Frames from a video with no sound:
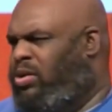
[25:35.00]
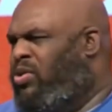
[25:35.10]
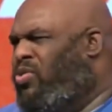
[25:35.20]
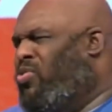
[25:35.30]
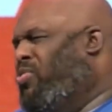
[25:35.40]

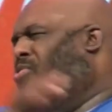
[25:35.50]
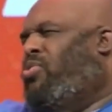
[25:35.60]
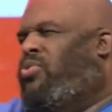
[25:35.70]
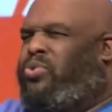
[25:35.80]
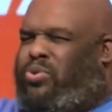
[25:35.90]

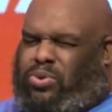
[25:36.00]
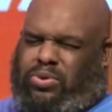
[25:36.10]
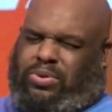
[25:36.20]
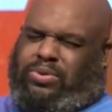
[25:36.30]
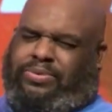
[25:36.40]

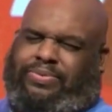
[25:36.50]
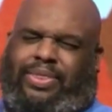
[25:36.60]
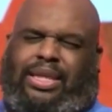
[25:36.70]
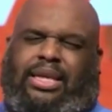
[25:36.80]
No one is speaking in this clip.